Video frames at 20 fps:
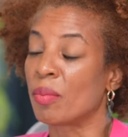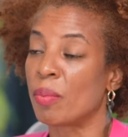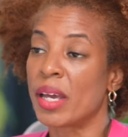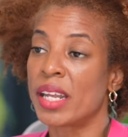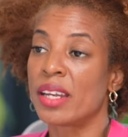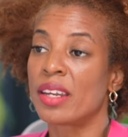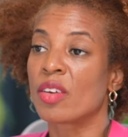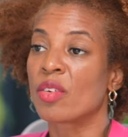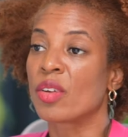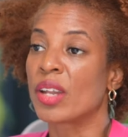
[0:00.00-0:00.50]

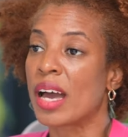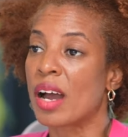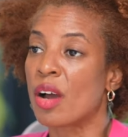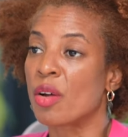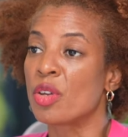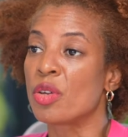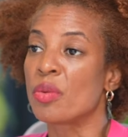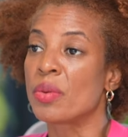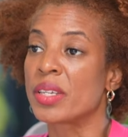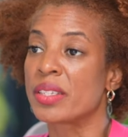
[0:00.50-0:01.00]
depending on how
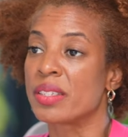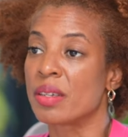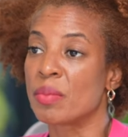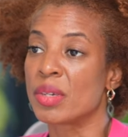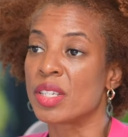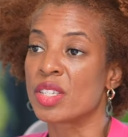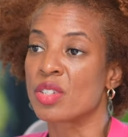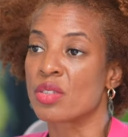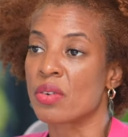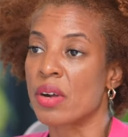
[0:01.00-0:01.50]
you
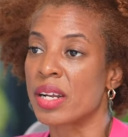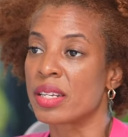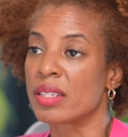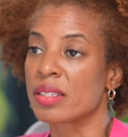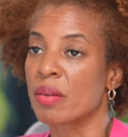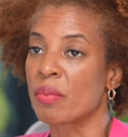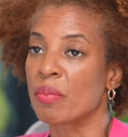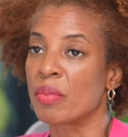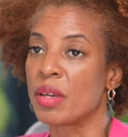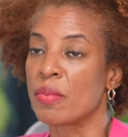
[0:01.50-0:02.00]
exhibit stress,
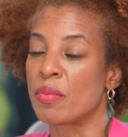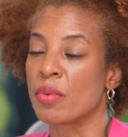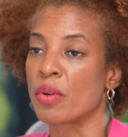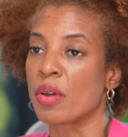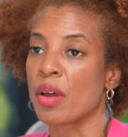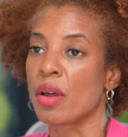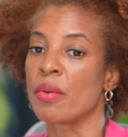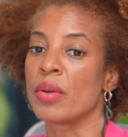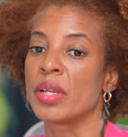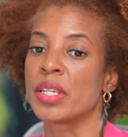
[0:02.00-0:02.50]
some people
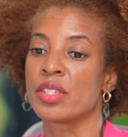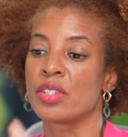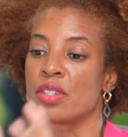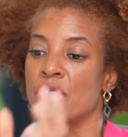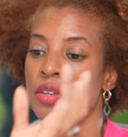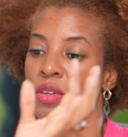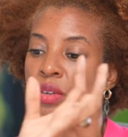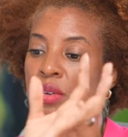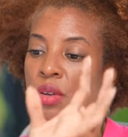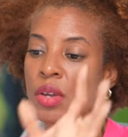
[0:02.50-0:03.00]
go
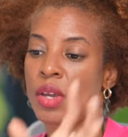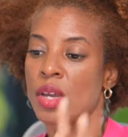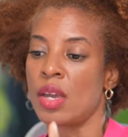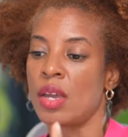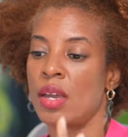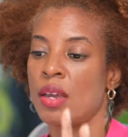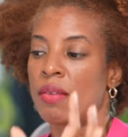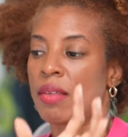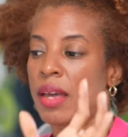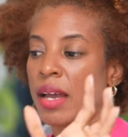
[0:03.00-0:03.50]
into
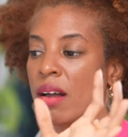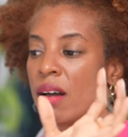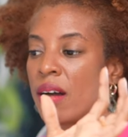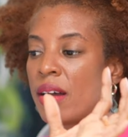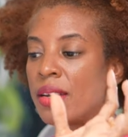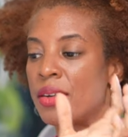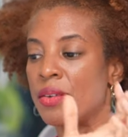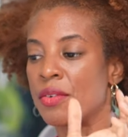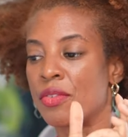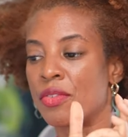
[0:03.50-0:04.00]
that
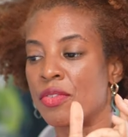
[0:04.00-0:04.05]
kind of